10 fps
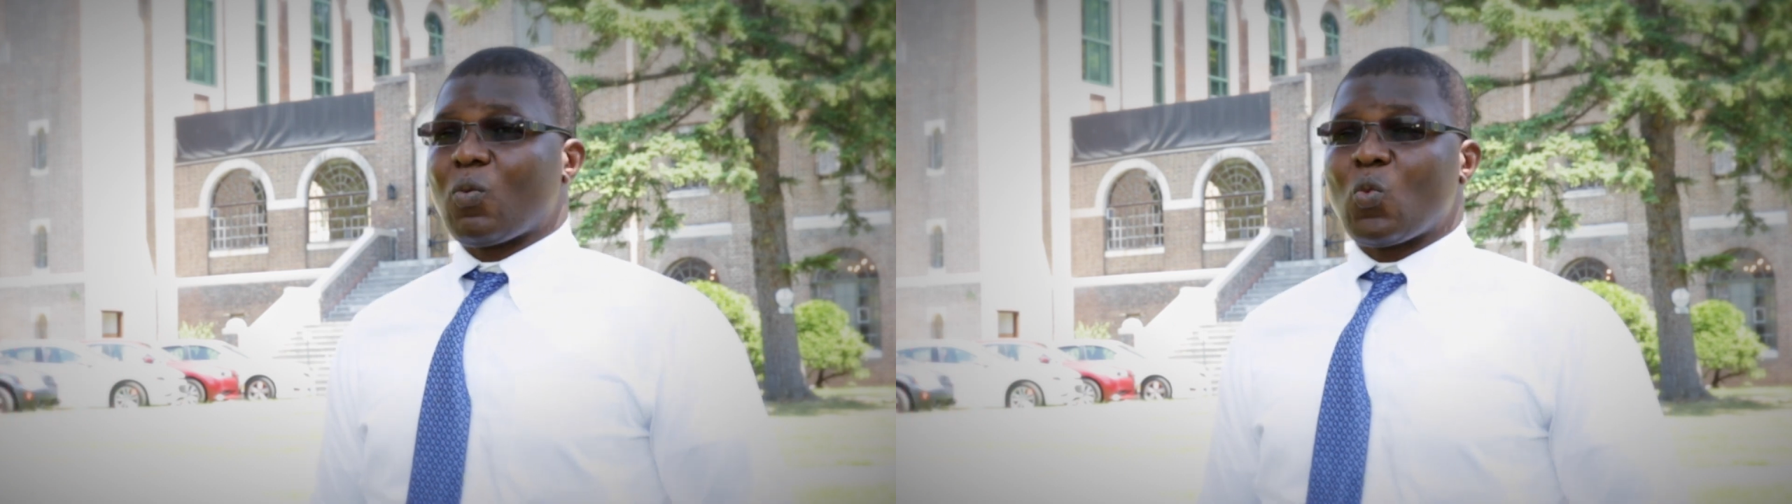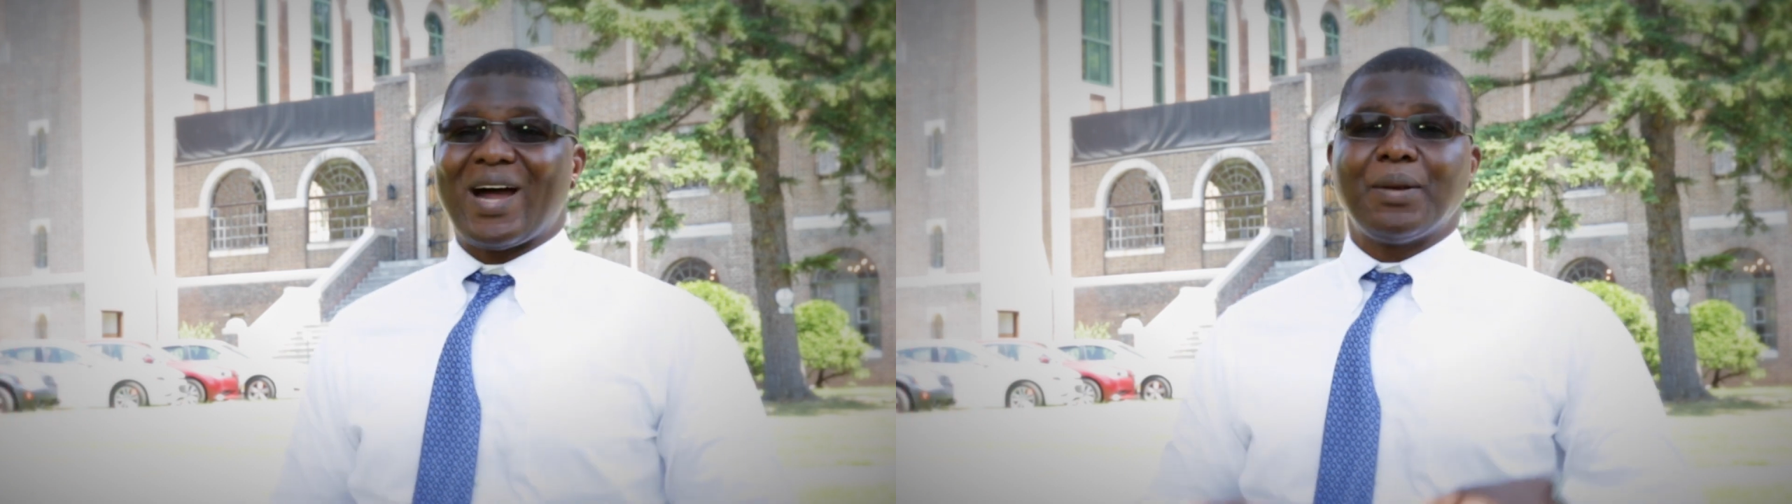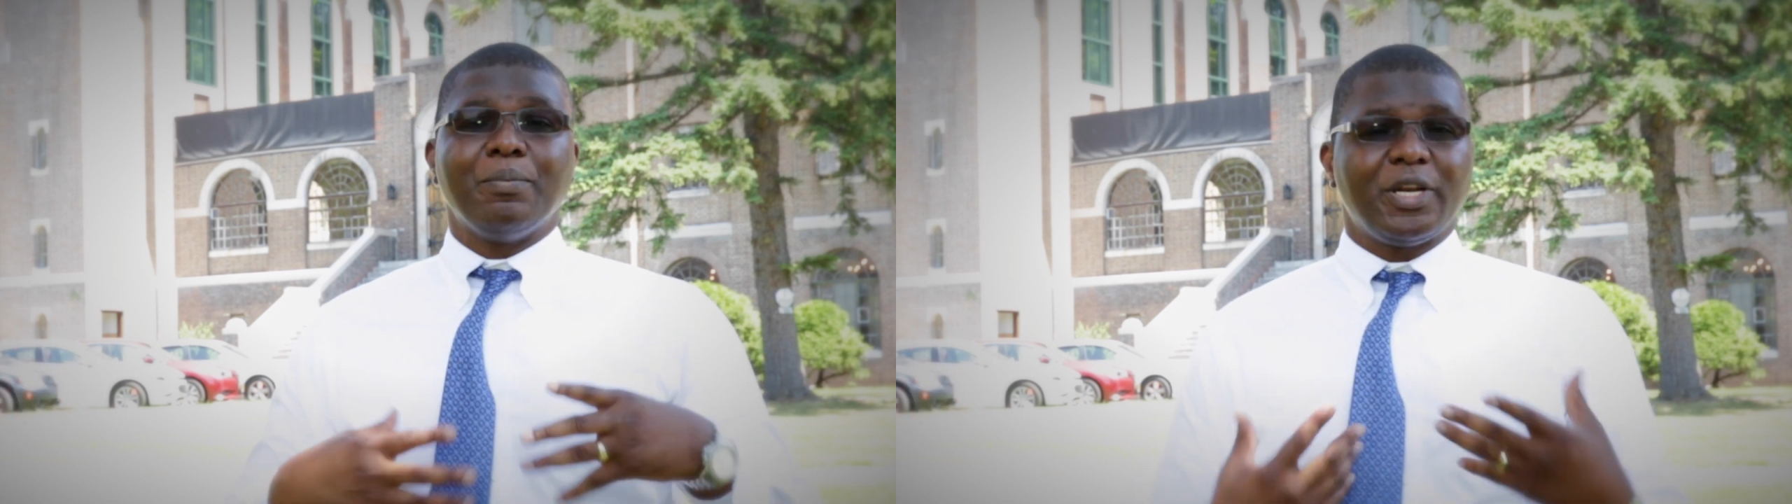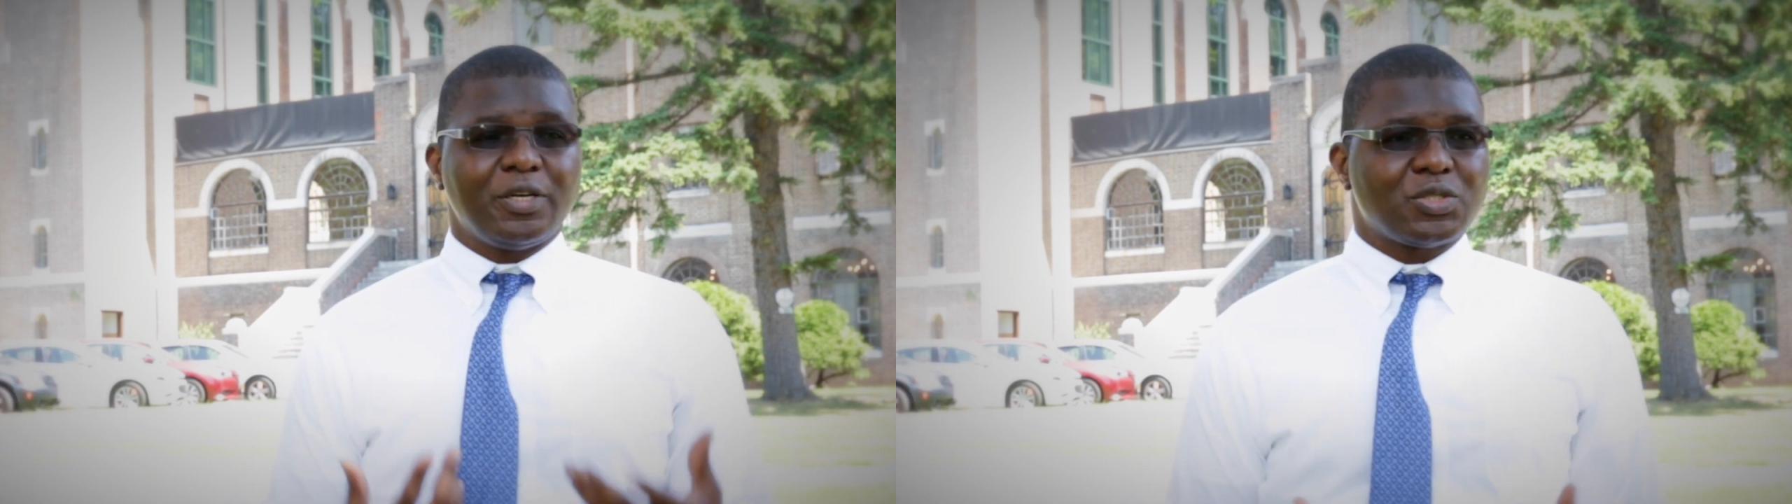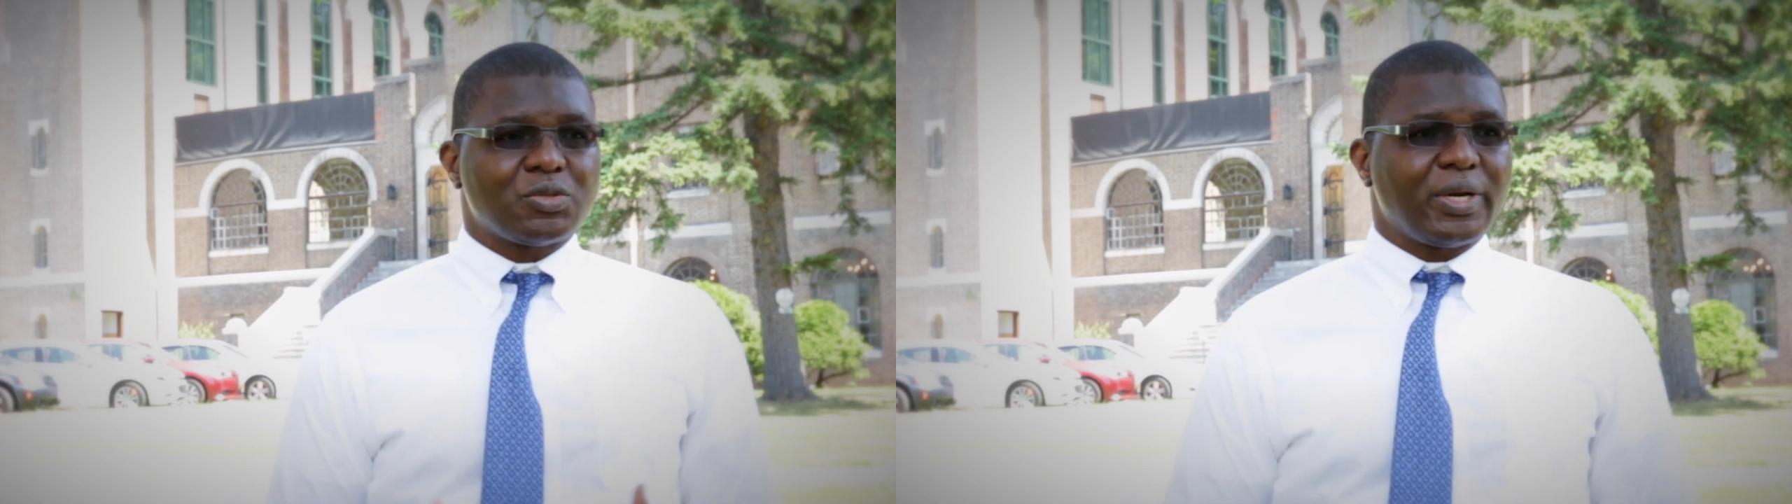one
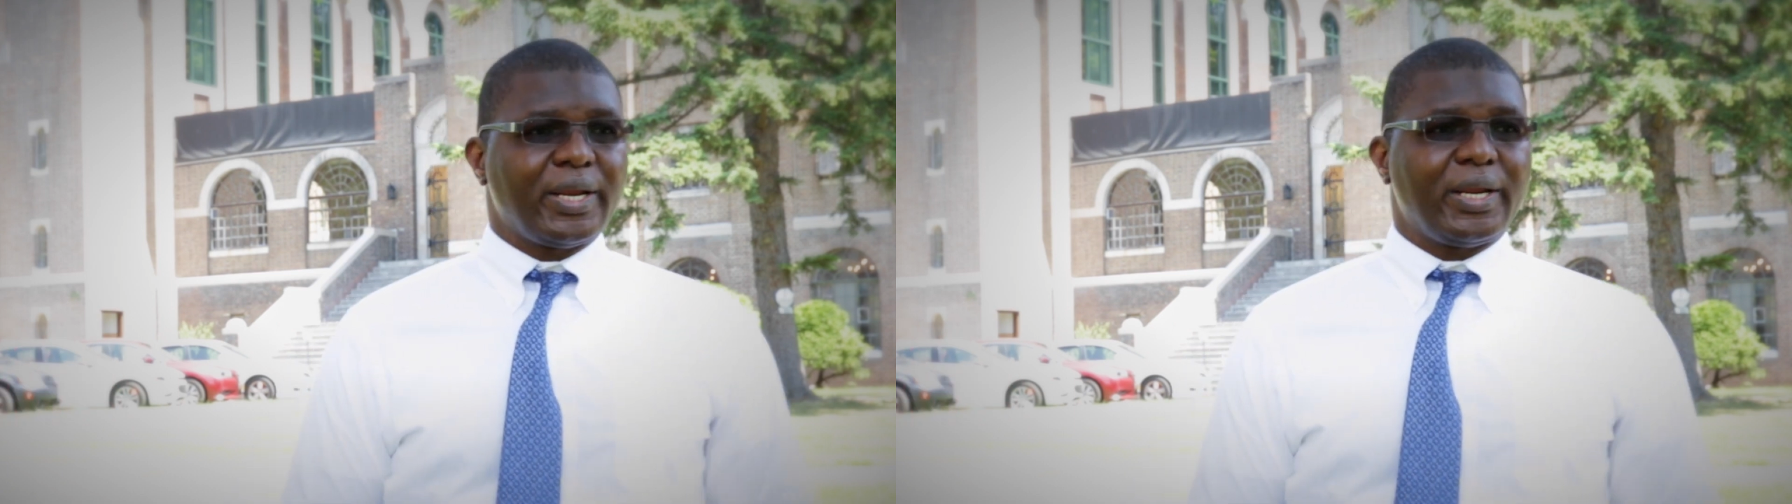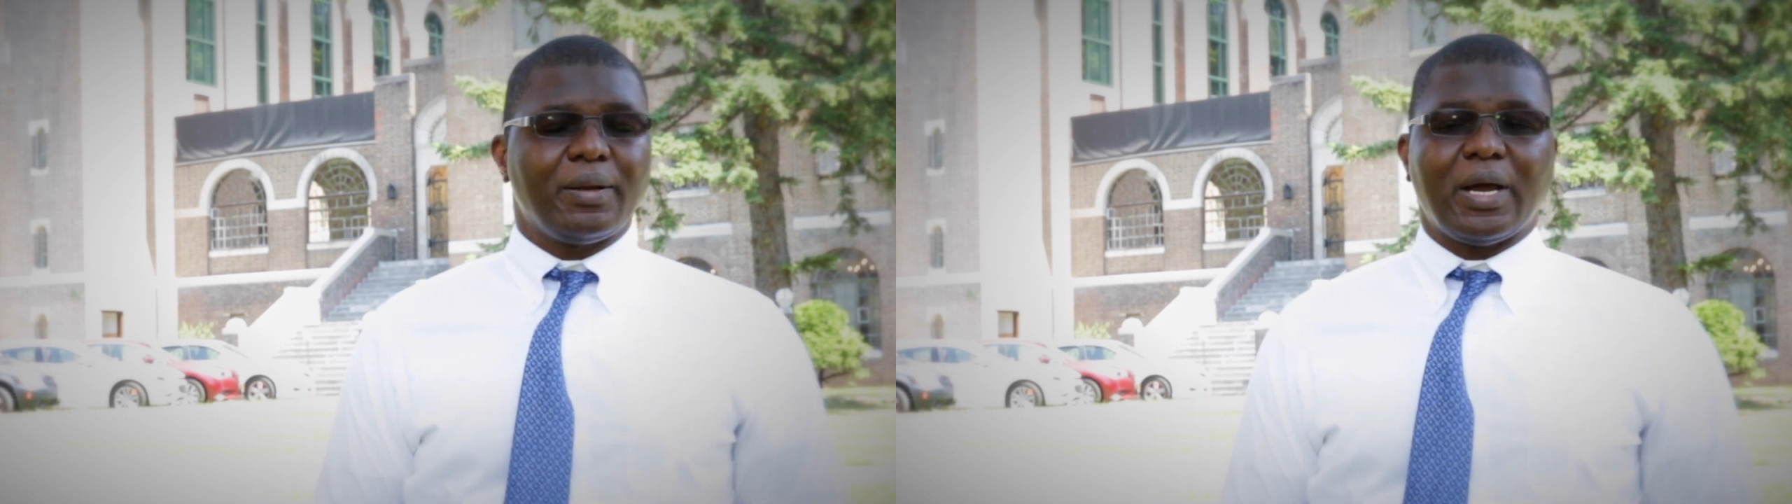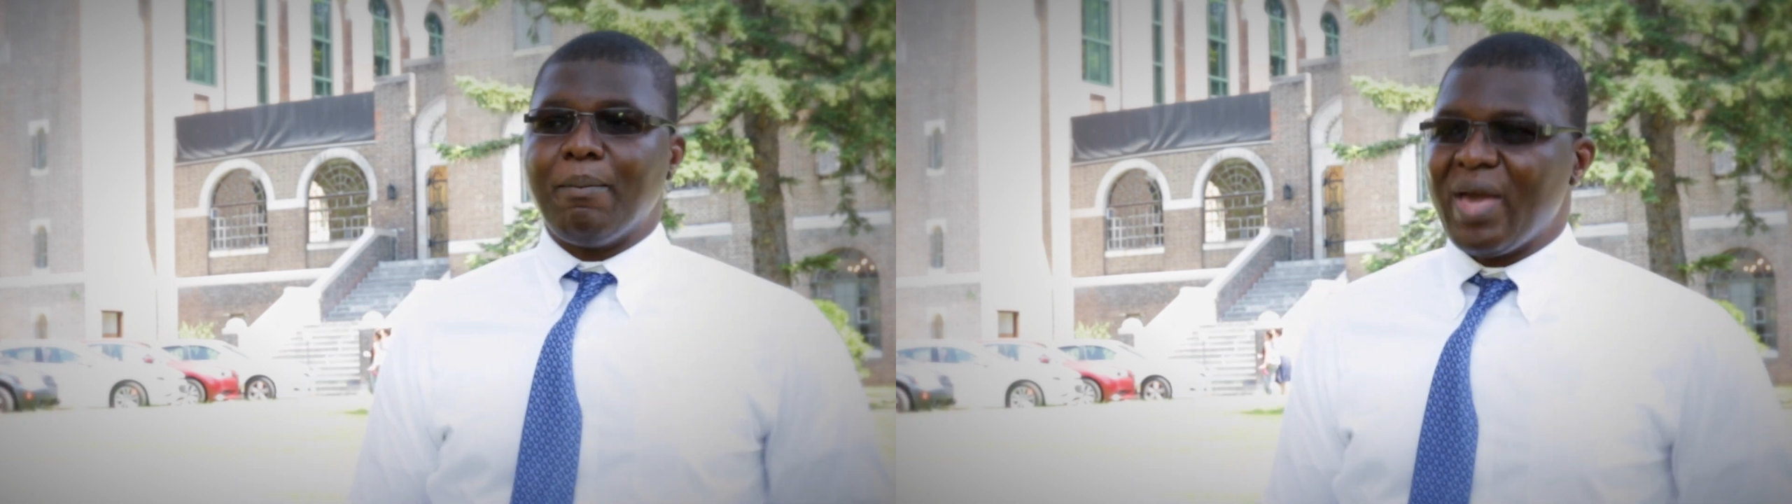ministry uh,